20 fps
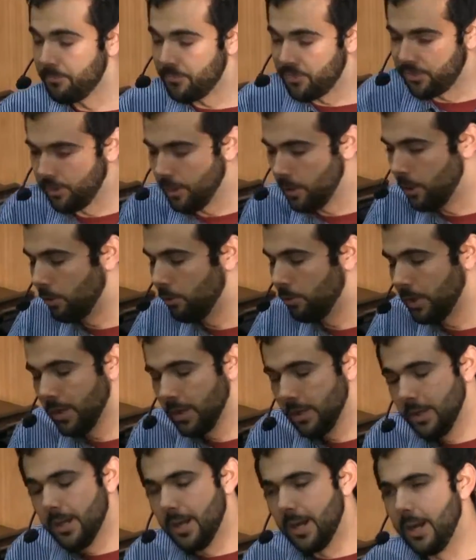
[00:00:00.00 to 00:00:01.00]
So
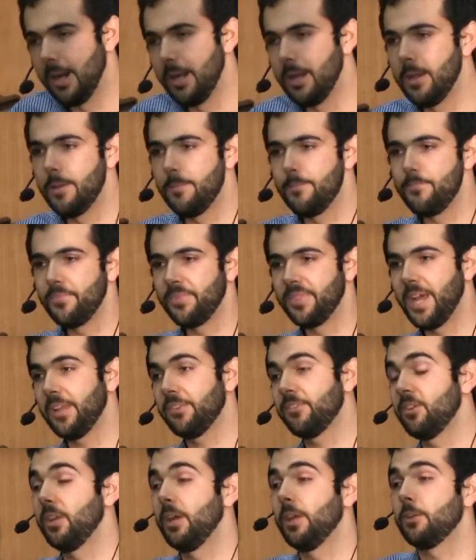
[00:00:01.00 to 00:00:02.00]

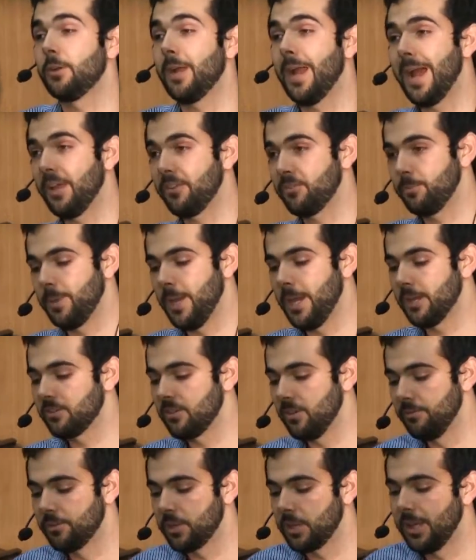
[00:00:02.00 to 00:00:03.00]
that's another
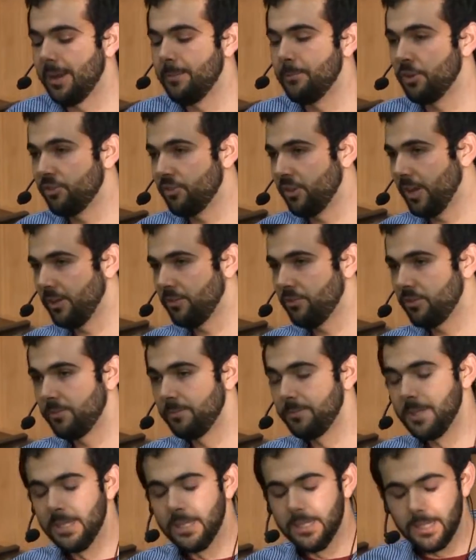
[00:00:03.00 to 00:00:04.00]
aspect of climate change.
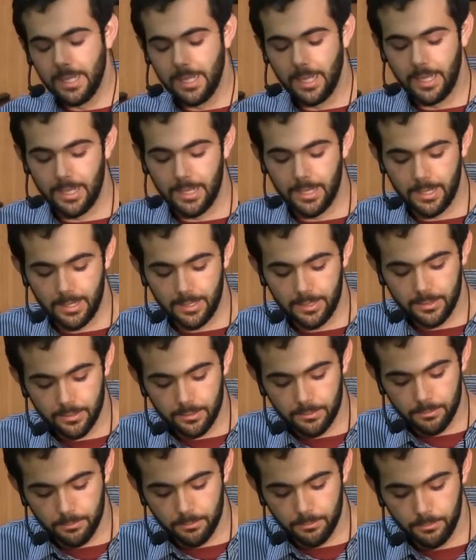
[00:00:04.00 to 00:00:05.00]

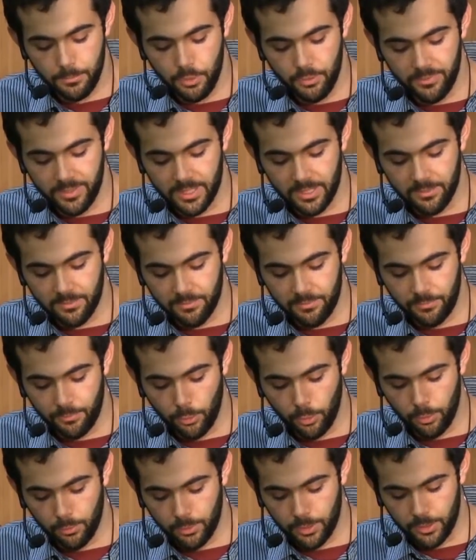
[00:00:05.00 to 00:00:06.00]
Moving
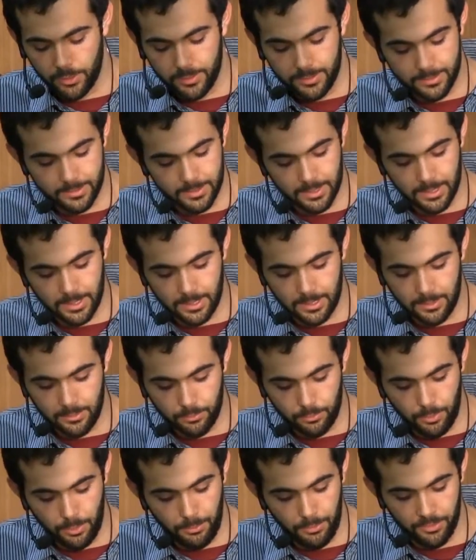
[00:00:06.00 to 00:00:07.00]
forward,
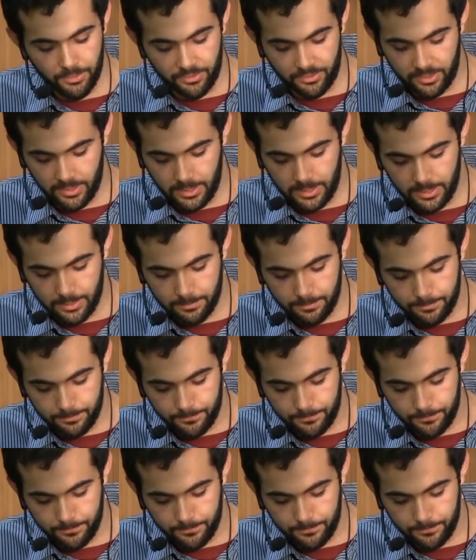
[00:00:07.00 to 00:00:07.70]
what was the...